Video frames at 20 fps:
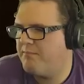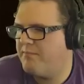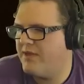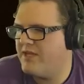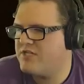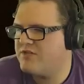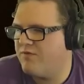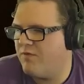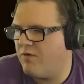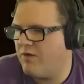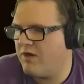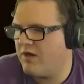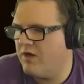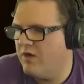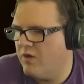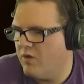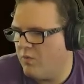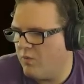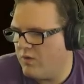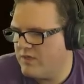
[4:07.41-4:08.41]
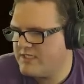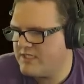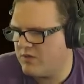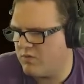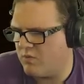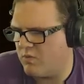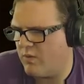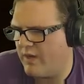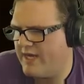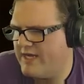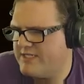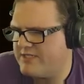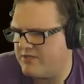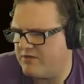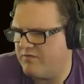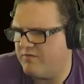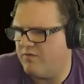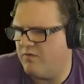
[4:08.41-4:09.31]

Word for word: Pitchfork. It What's a razor